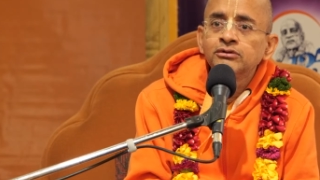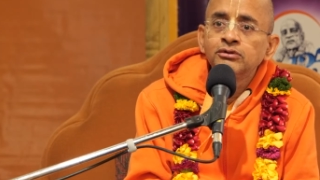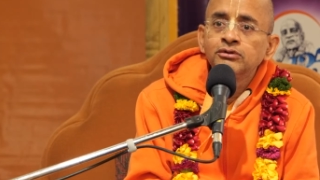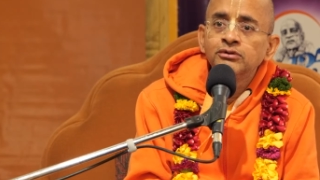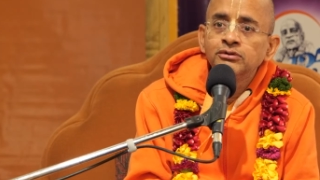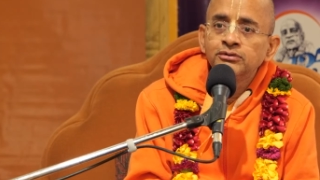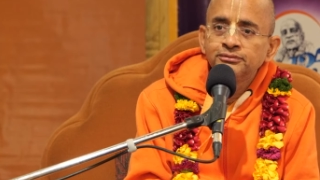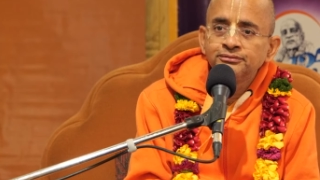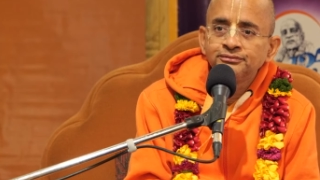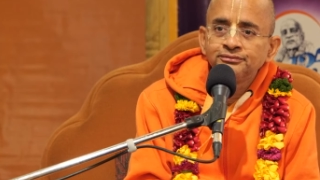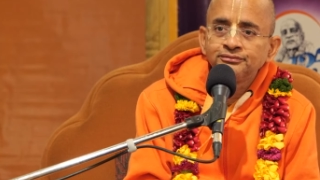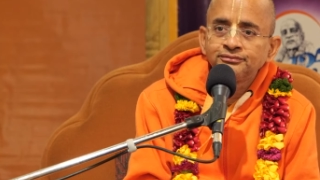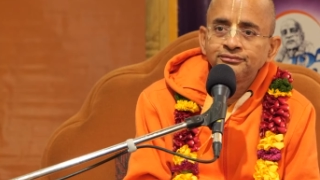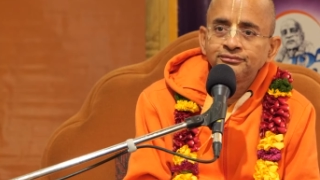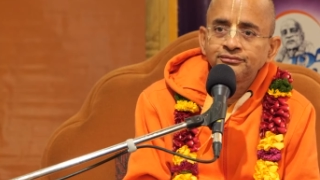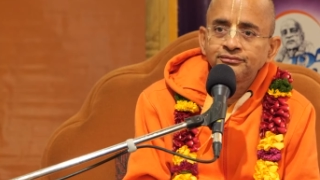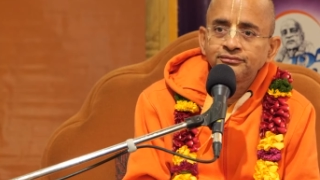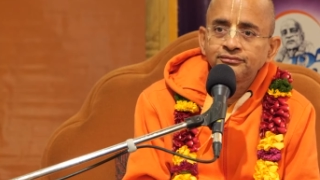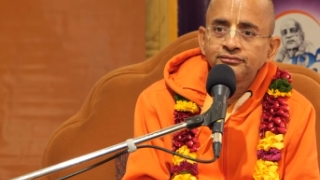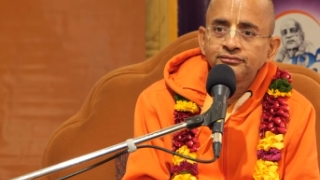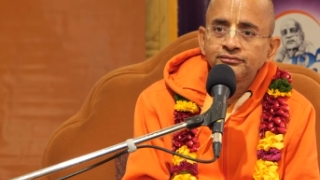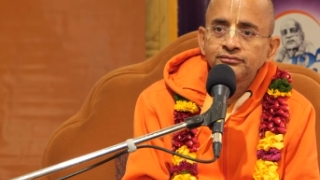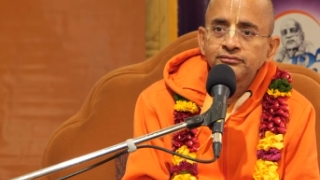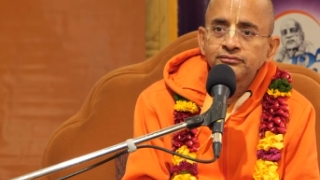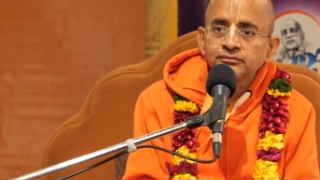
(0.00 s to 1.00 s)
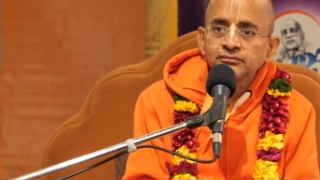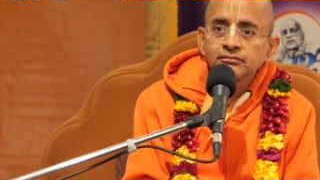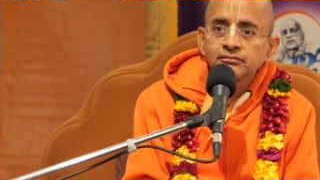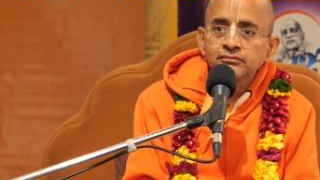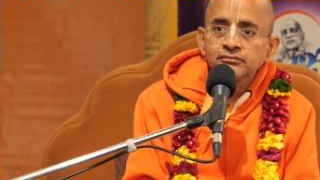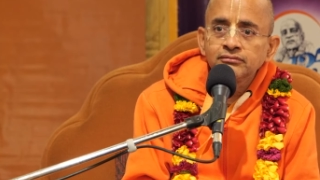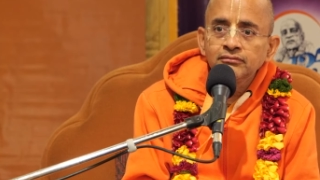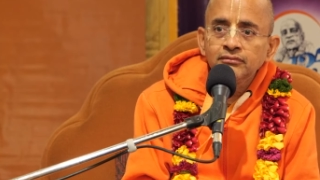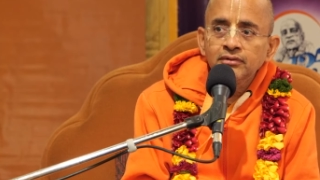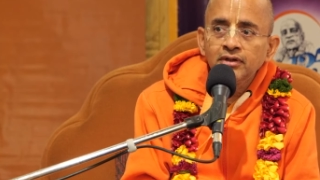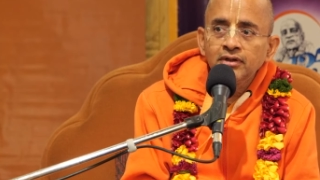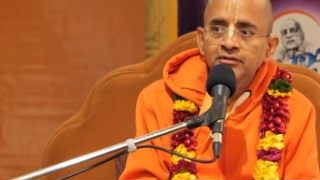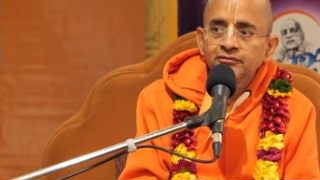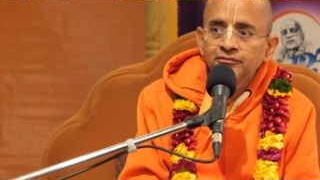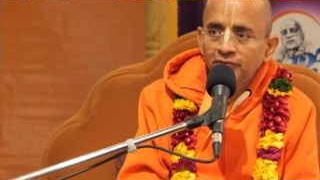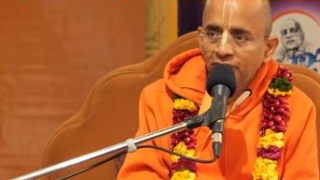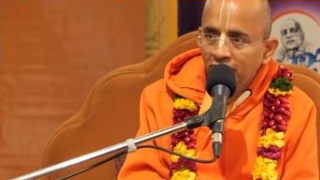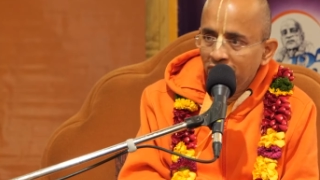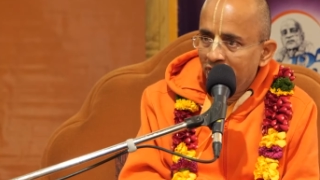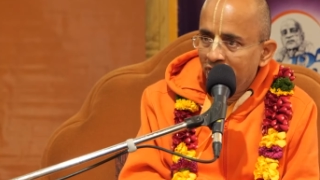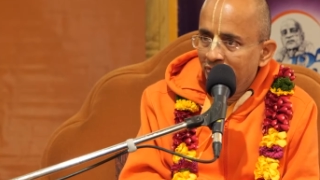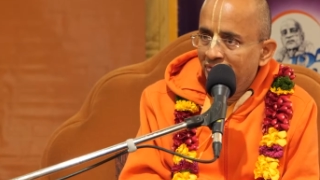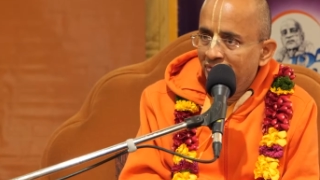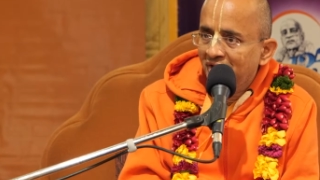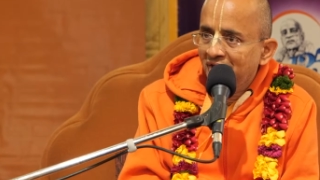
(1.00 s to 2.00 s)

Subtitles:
Who? 4